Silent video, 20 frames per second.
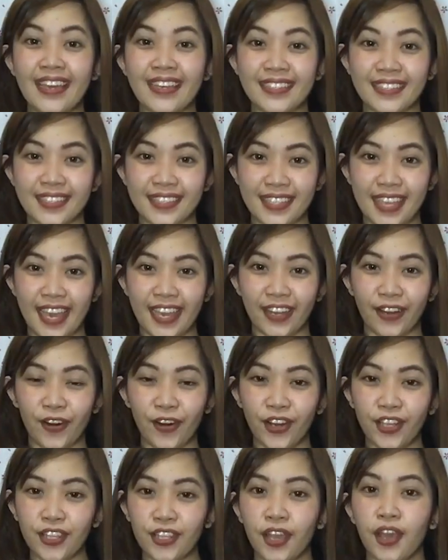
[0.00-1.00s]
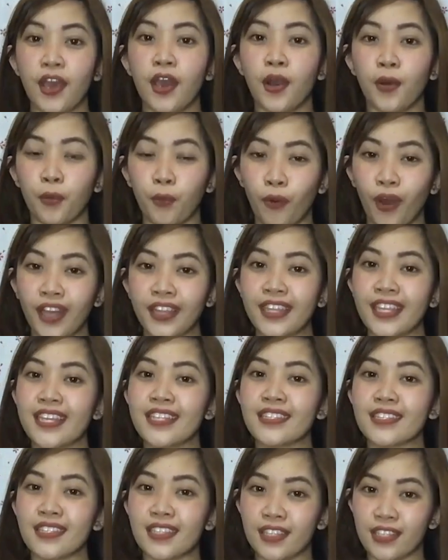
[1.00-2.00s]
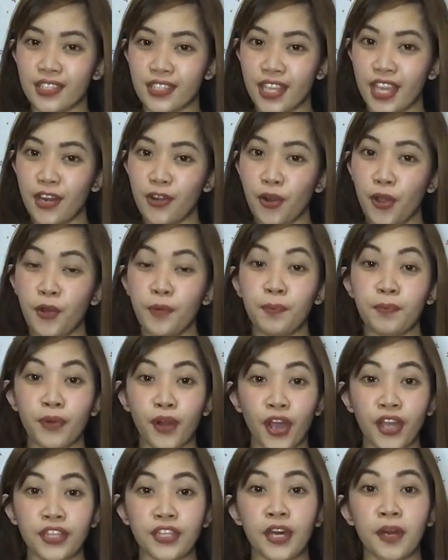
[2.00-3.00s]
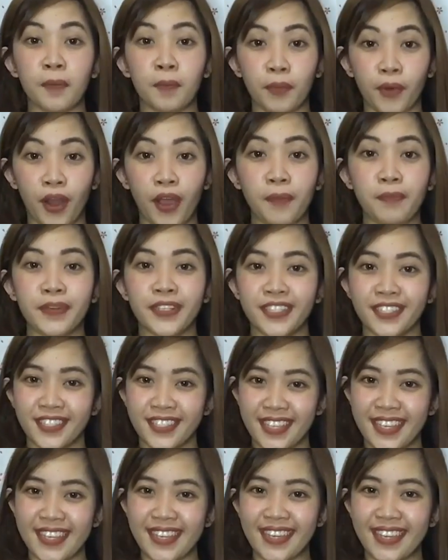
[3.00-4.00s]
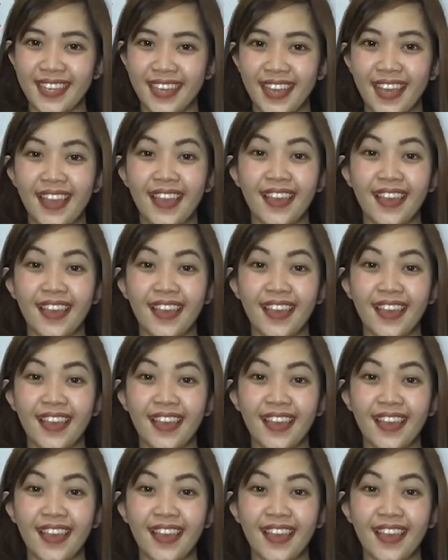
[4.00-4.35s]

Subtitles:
Second, what is the zero product property?